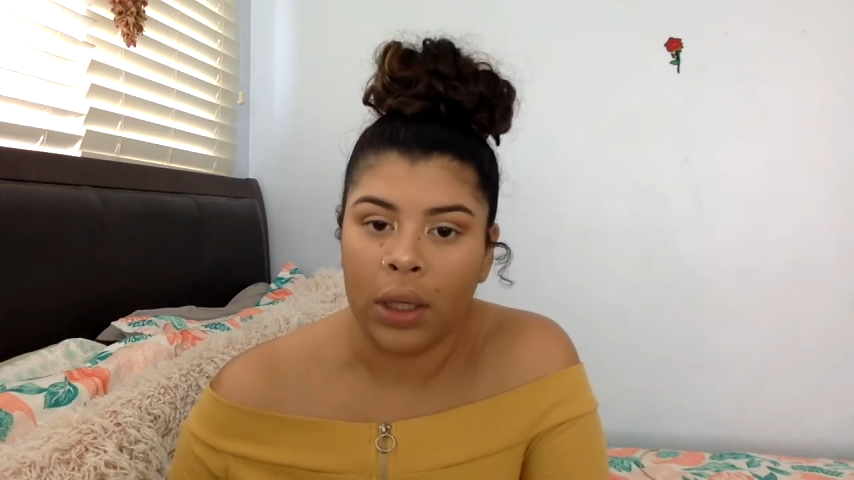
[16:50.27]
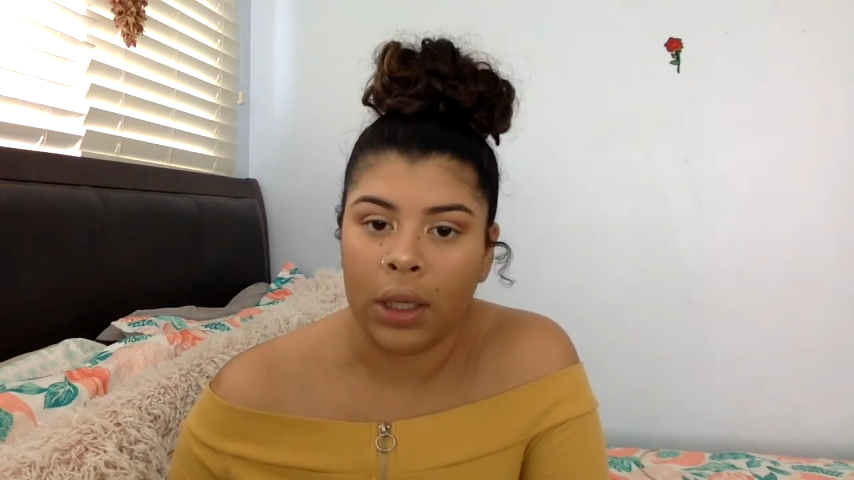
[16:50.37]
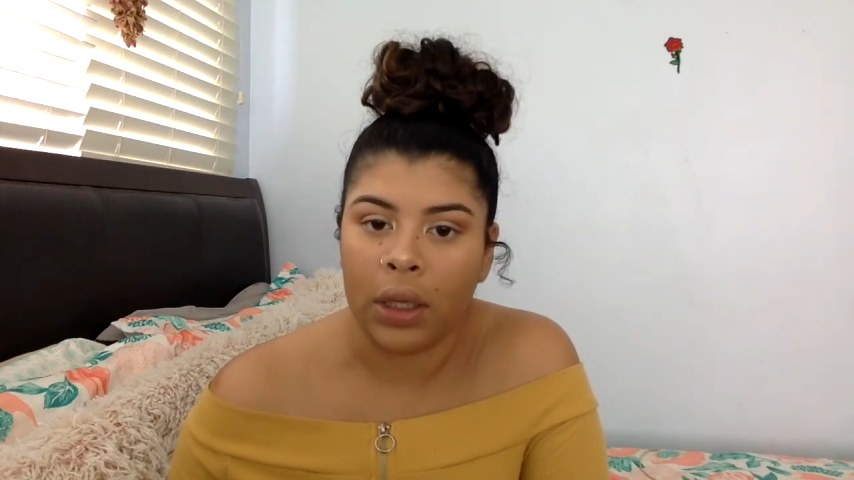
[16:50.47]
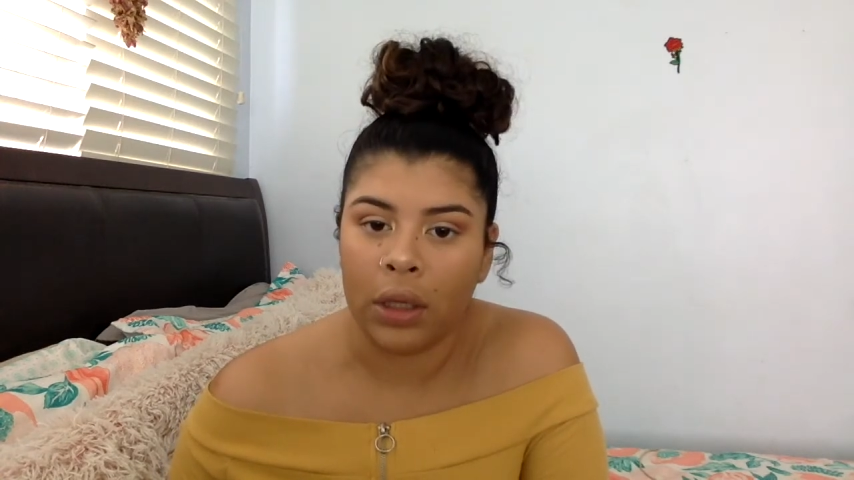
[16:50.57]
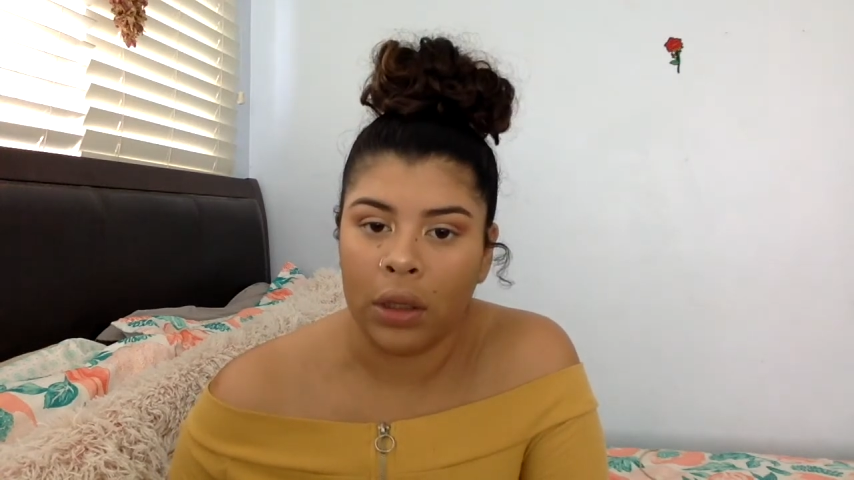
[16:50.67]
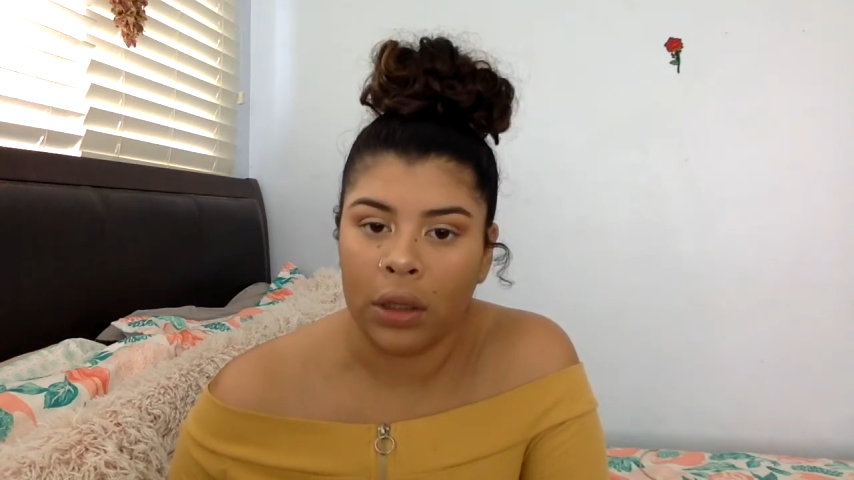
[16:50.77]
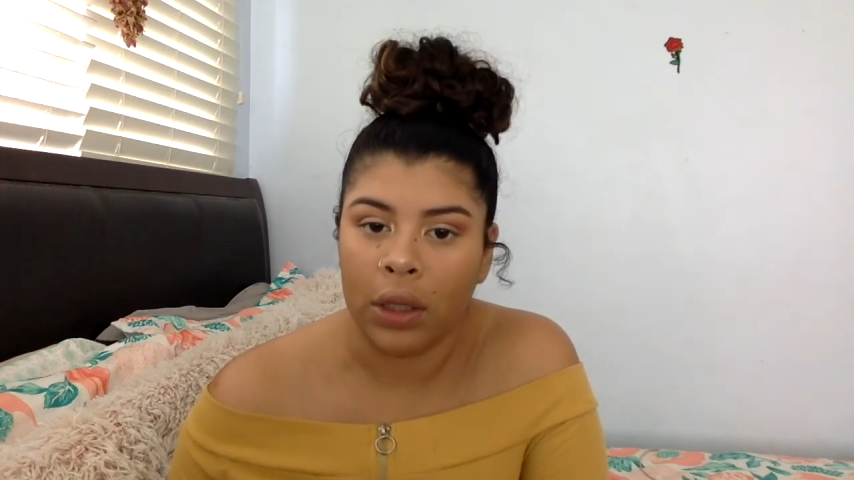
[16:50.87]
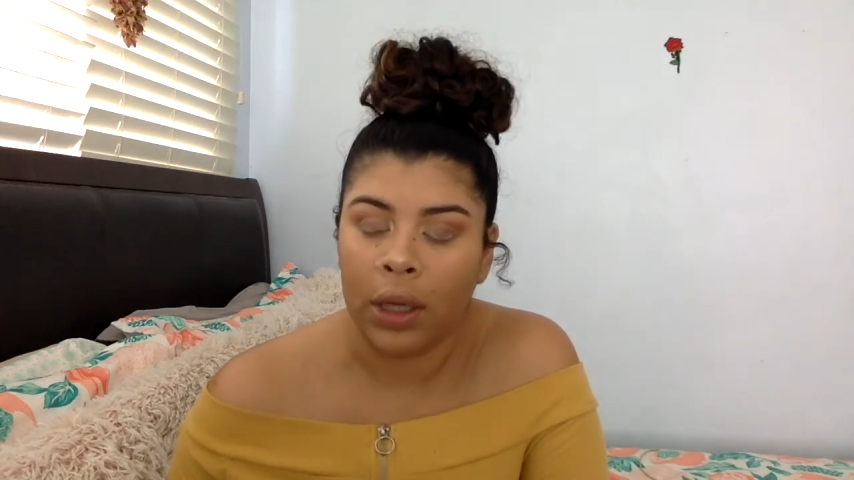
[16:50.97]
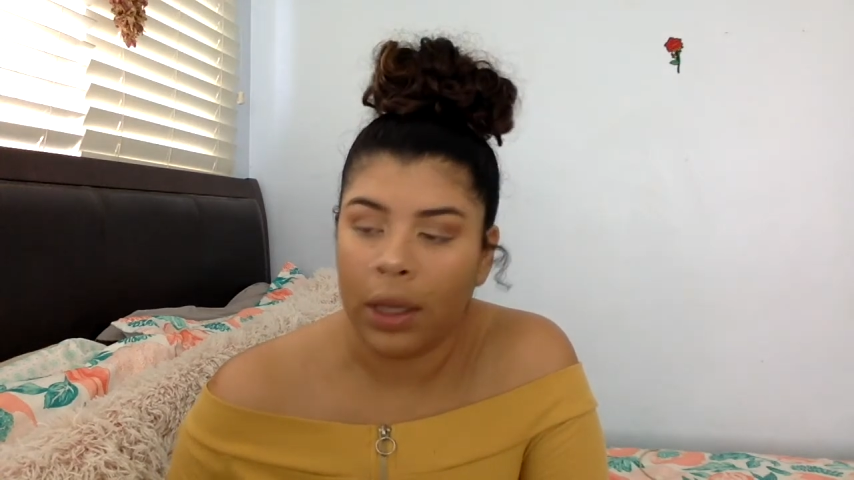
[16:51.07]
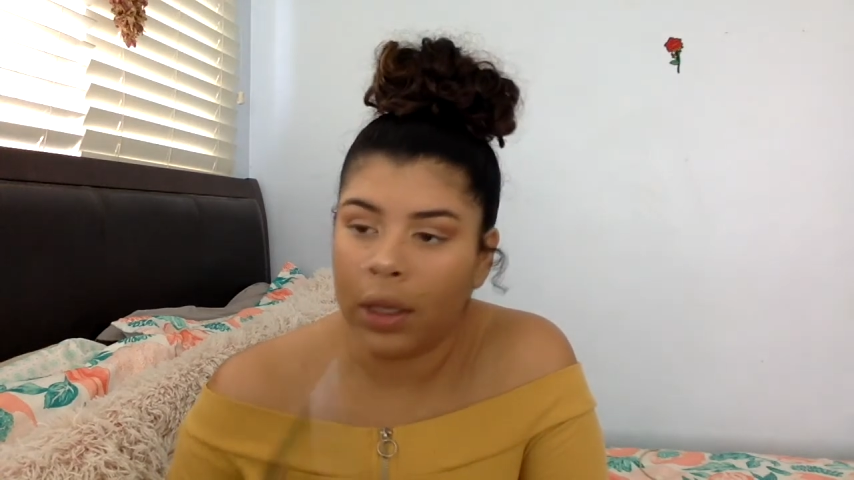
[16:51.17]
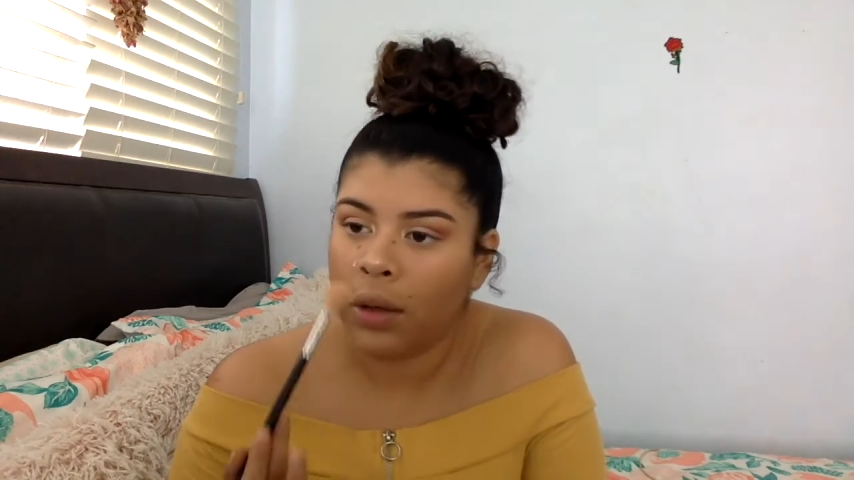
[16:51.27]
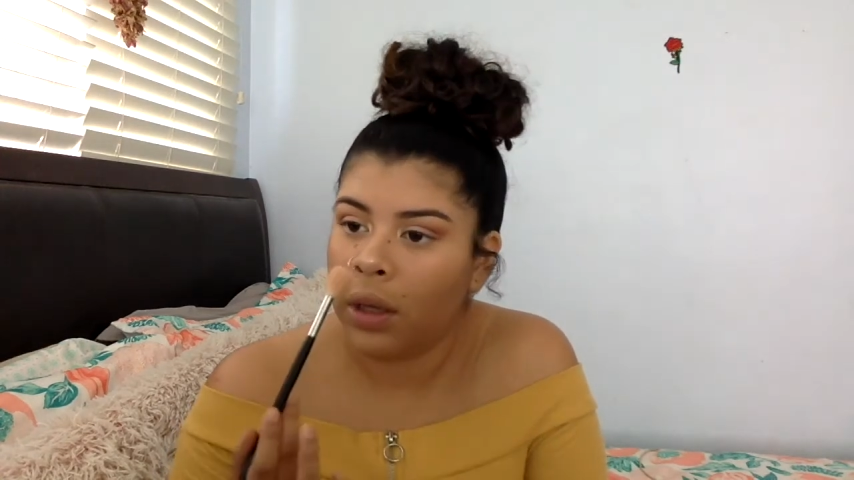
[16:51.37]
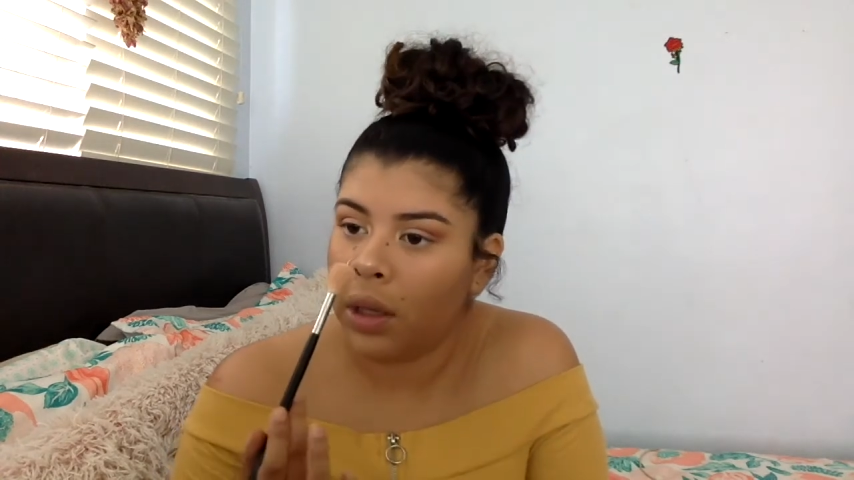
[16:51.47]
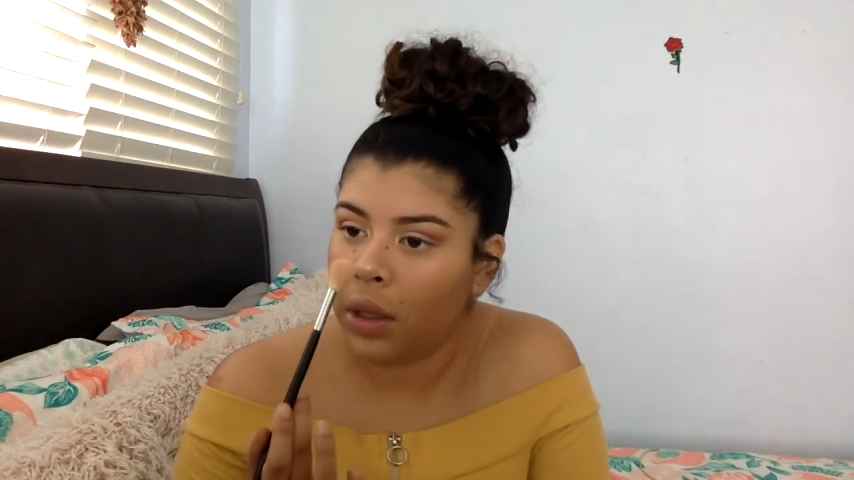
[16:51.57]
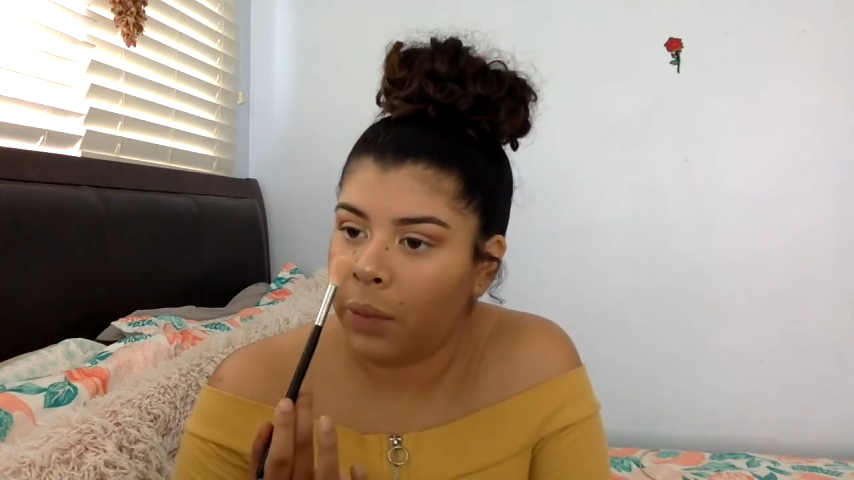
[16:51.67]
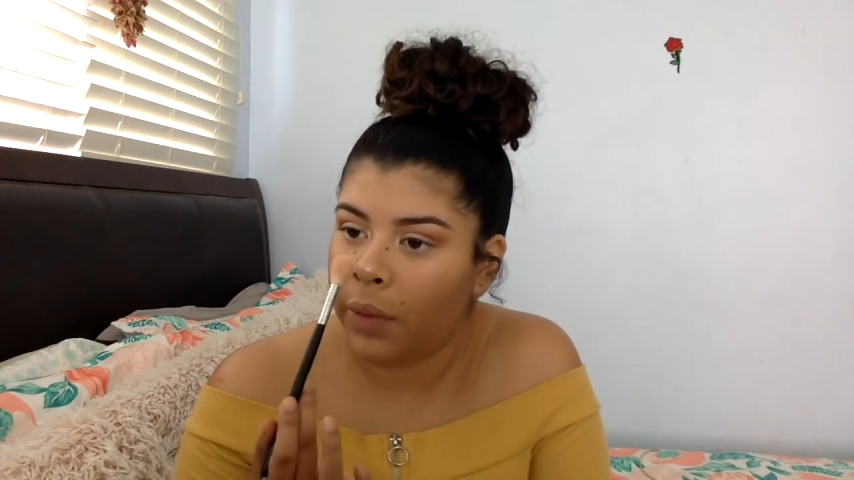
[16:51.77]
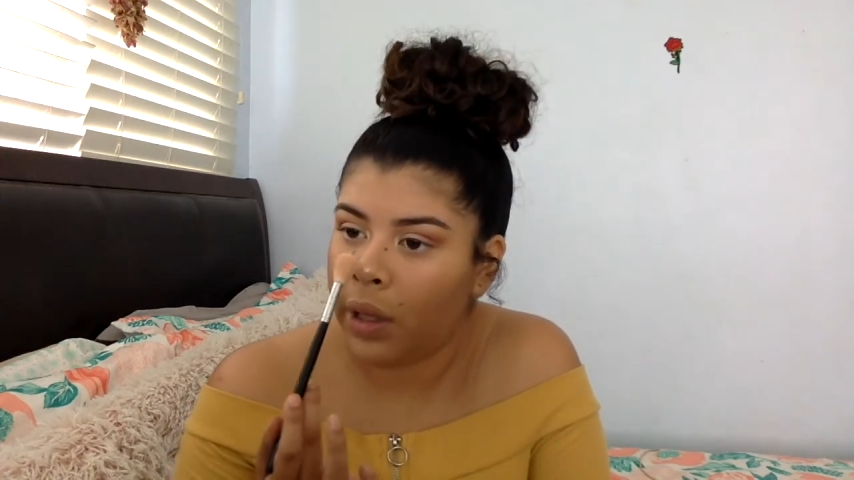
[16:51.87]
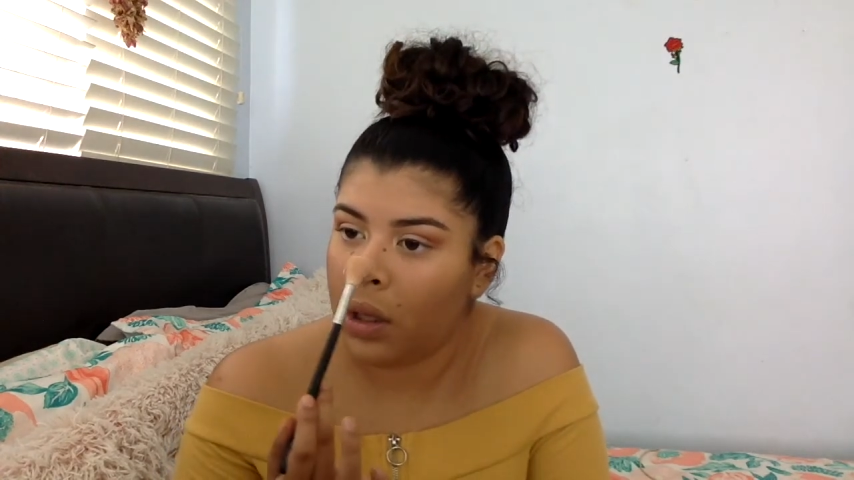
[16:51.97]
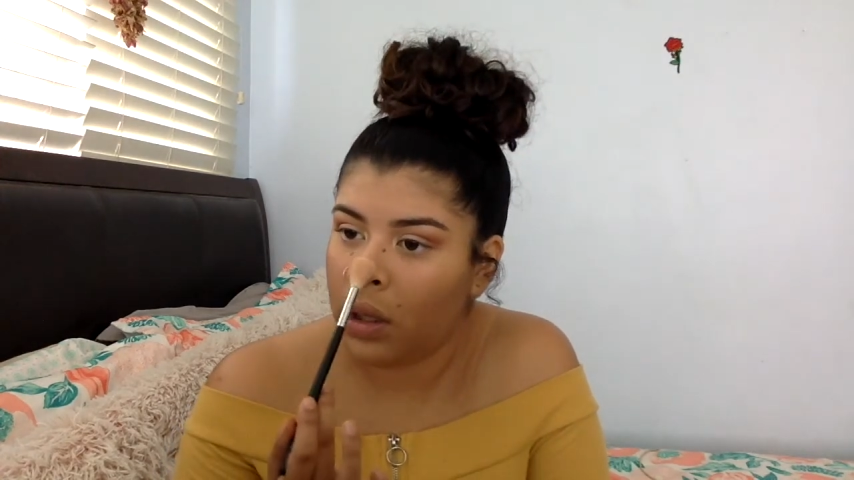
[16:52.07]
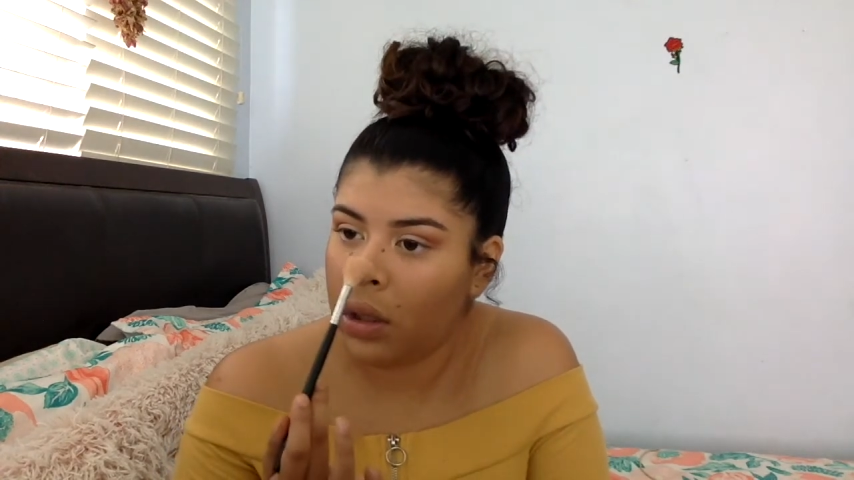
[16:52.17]
like literally hit
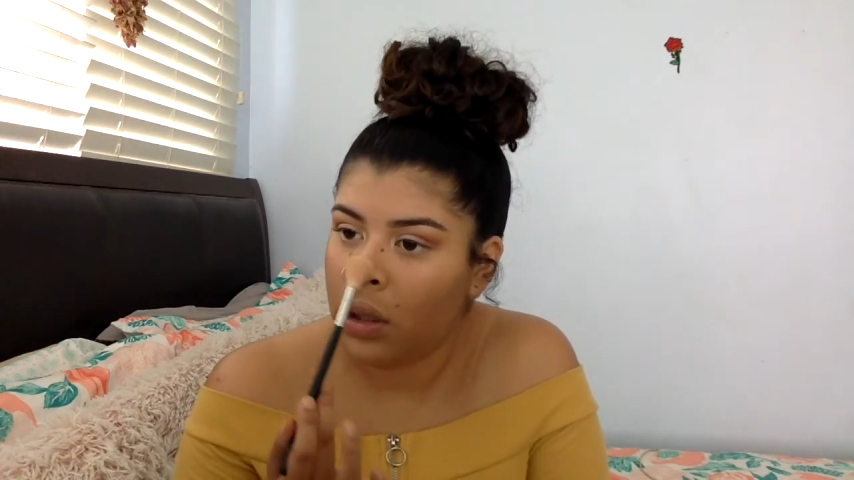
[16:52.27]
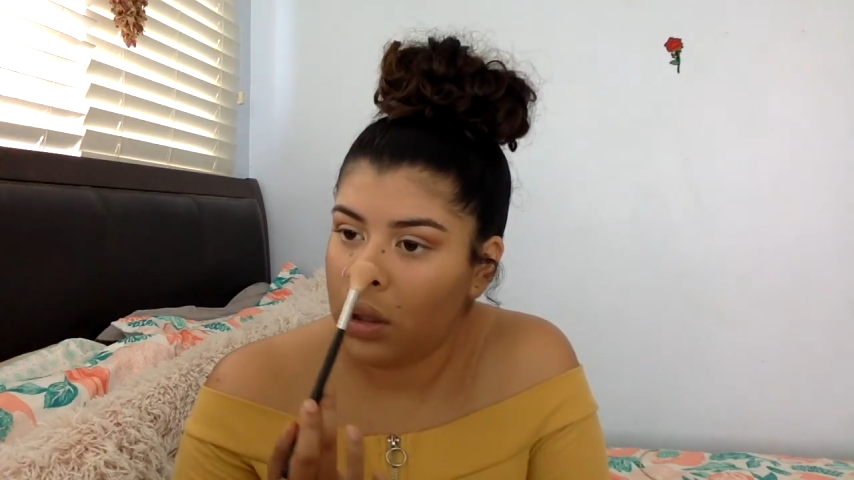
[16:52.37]
pan.